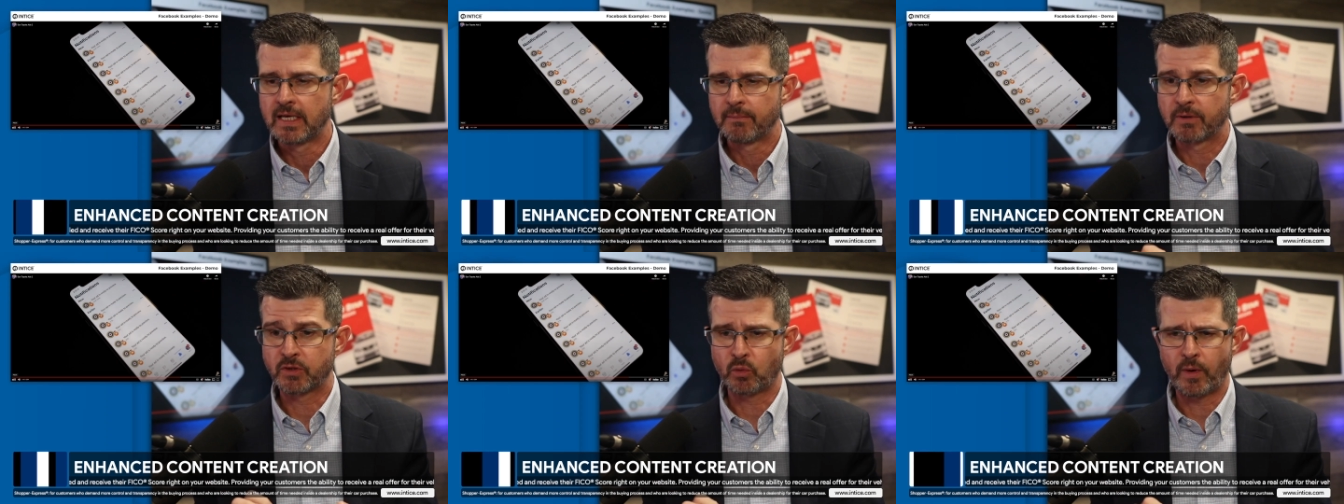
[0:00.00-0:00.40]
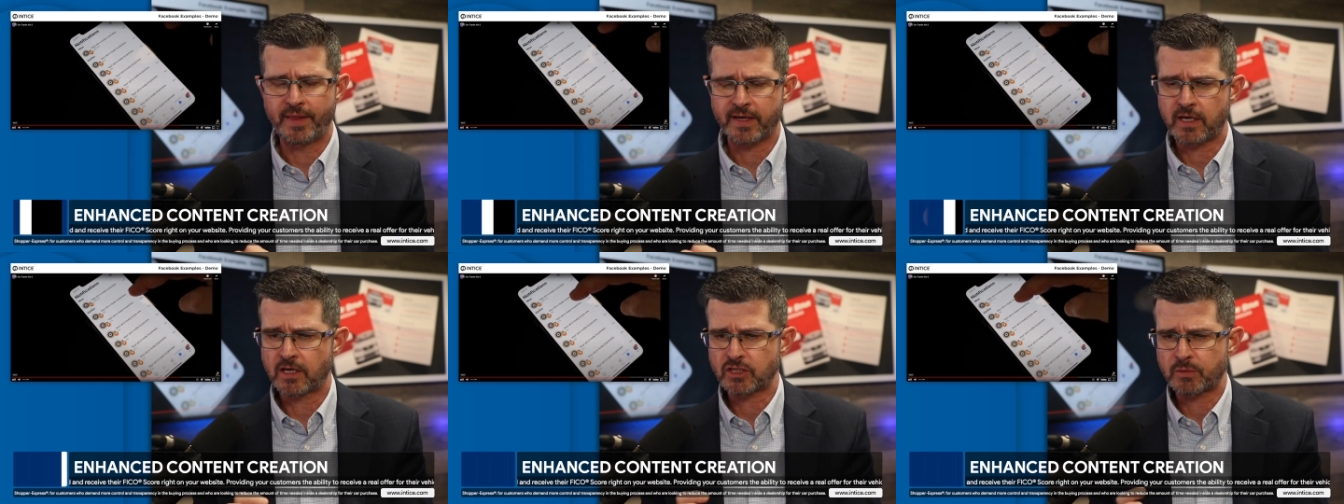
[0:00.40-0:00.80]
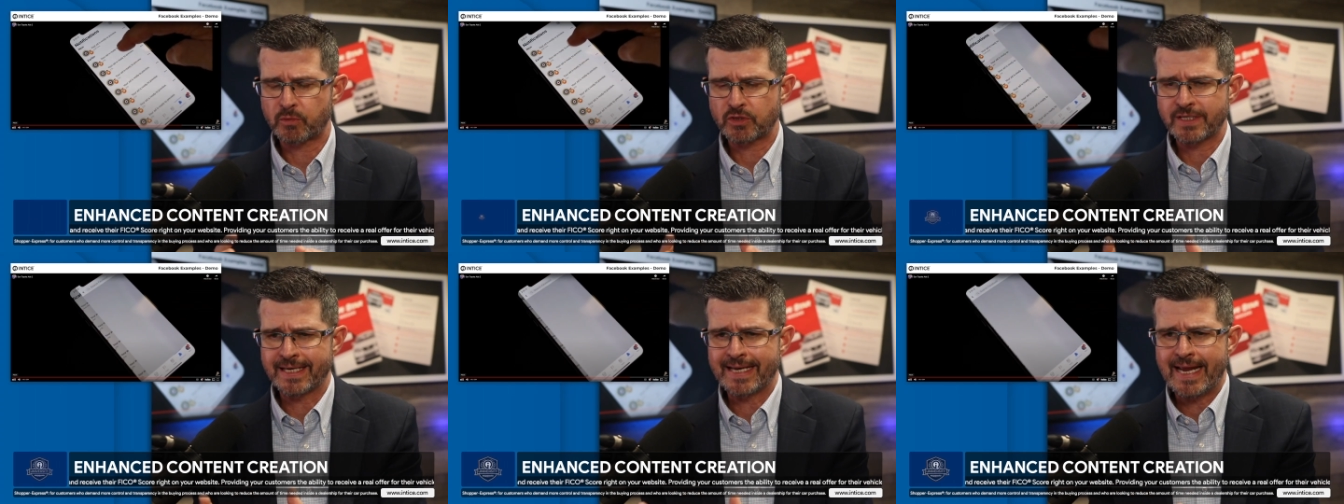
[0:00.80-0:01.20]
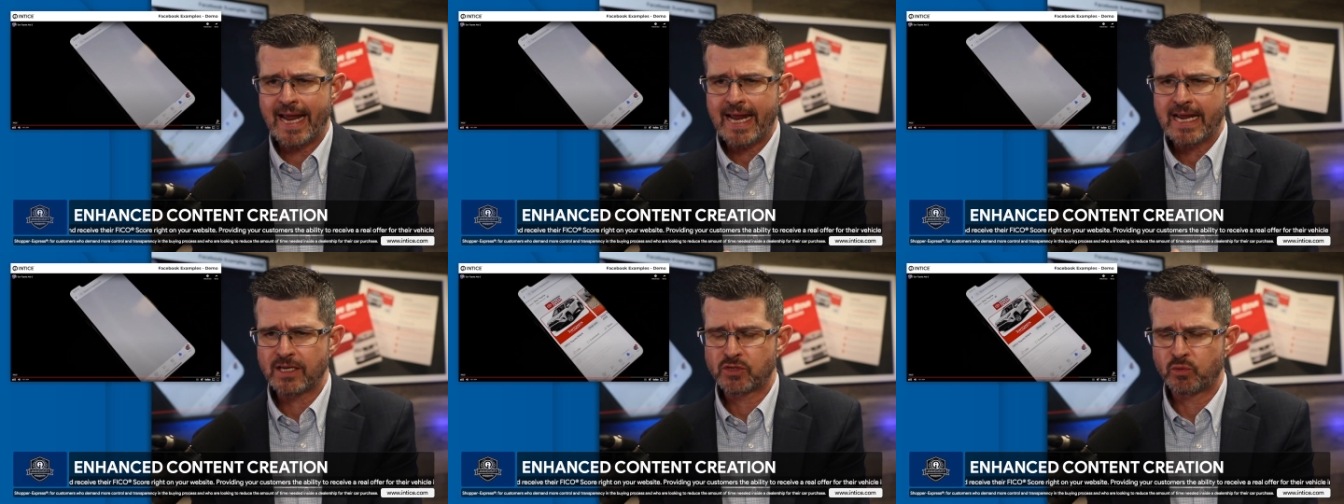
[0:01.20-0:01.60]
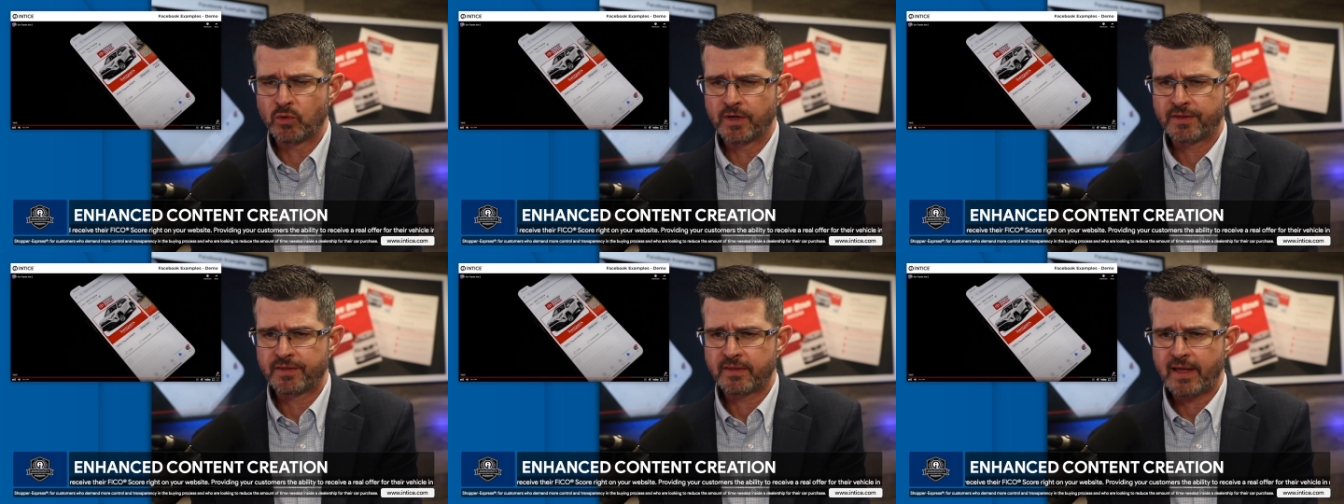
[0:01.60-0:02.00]
But the way the customers engage
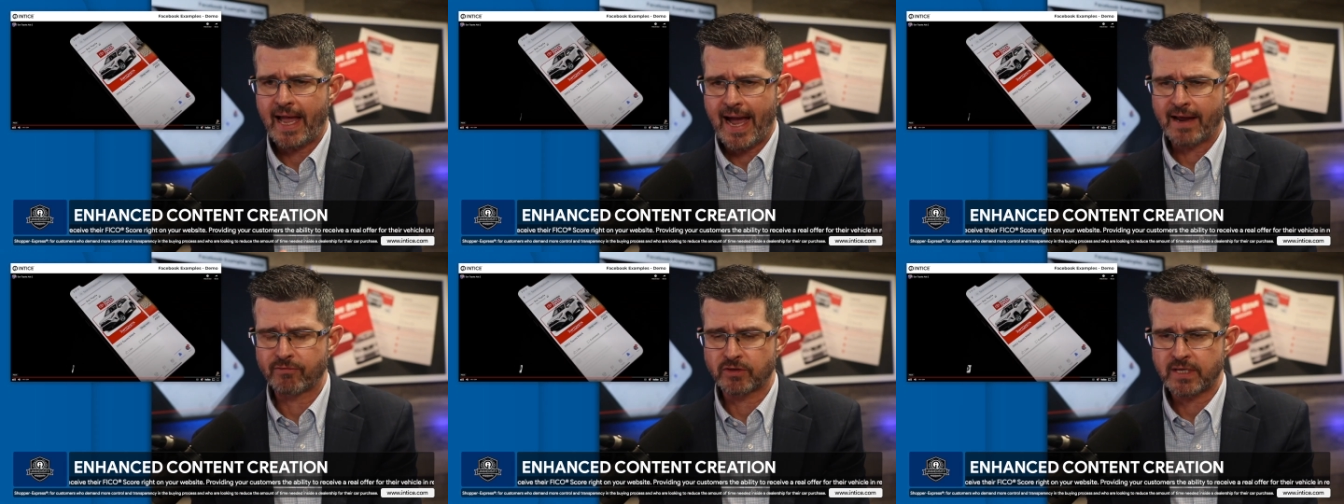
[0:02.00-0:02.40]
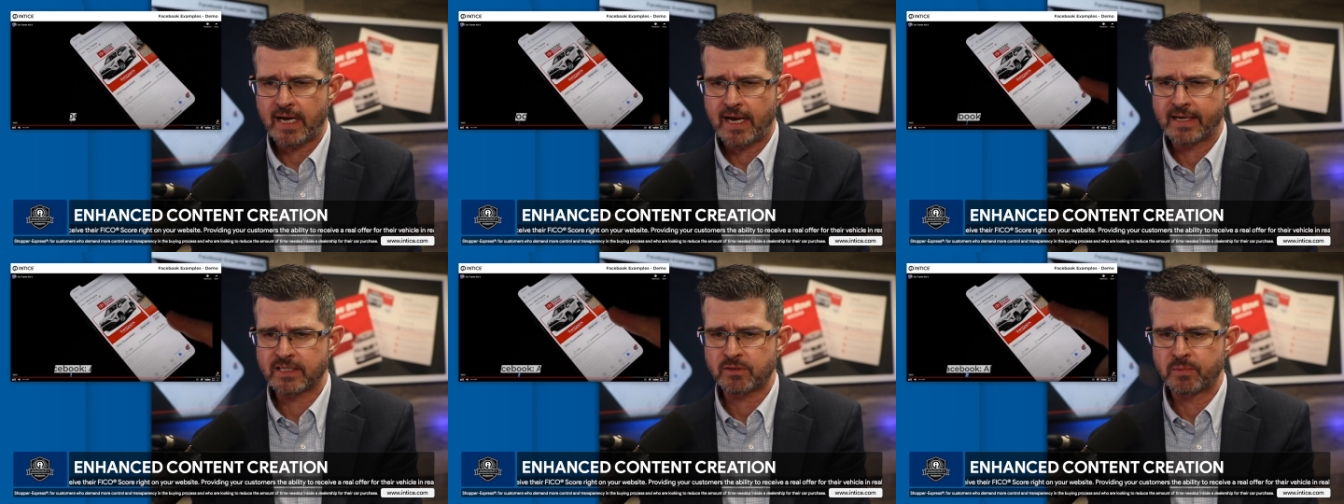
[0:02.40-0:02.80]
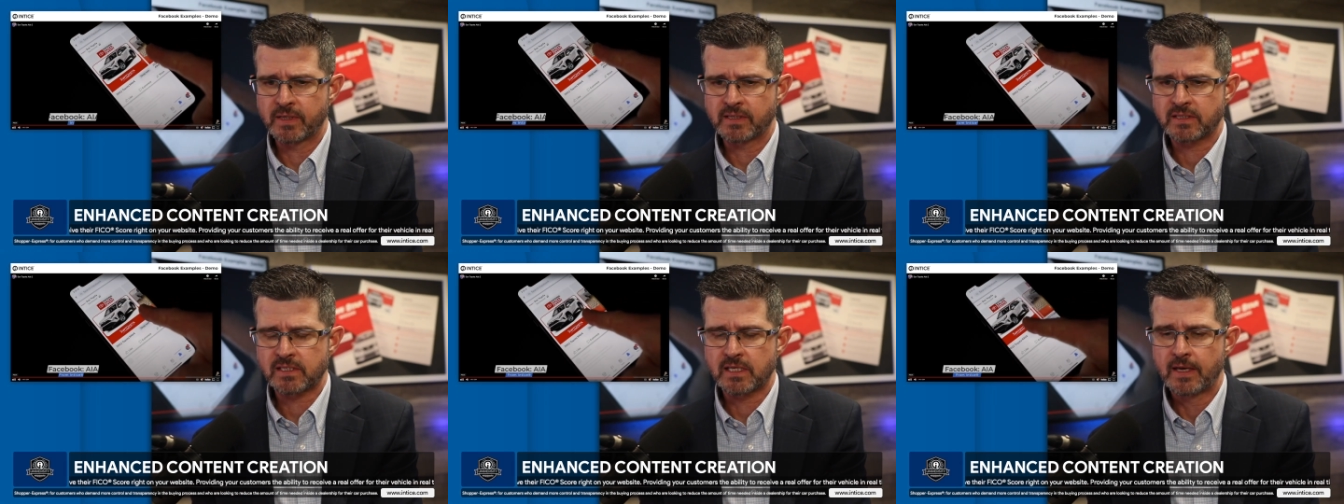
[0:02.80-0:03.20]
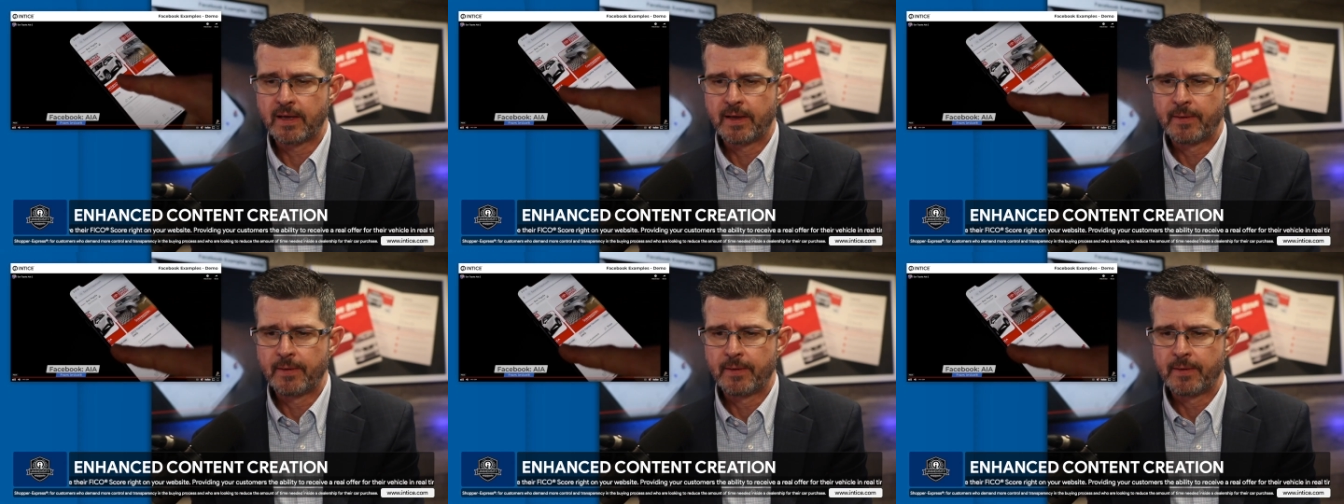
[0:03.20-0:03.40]
with advertisements